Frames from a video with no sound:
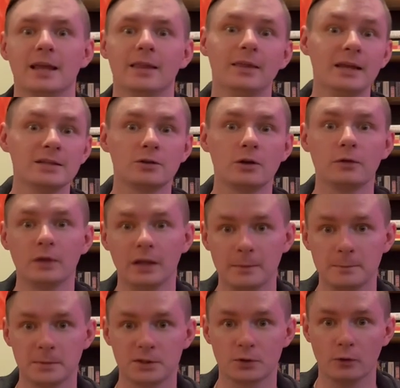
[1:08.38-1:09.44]
and they start the
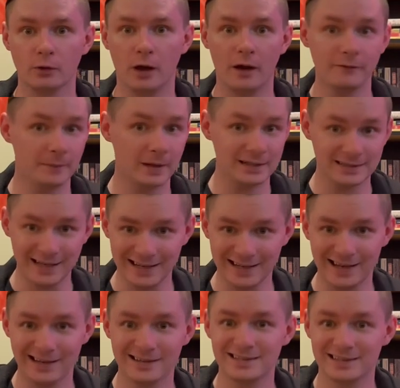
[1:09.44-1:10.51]
episode off by
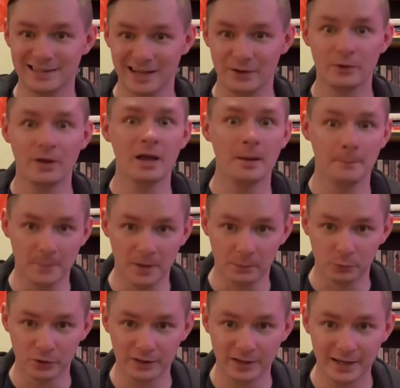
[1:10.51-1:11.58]
taking us down
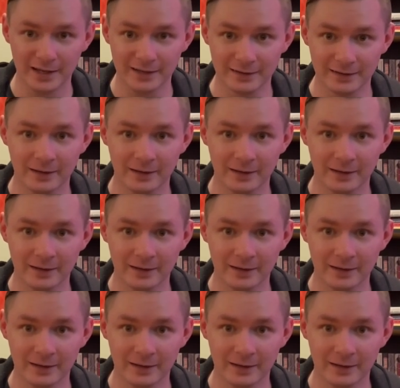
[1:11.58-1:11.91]
memory lane.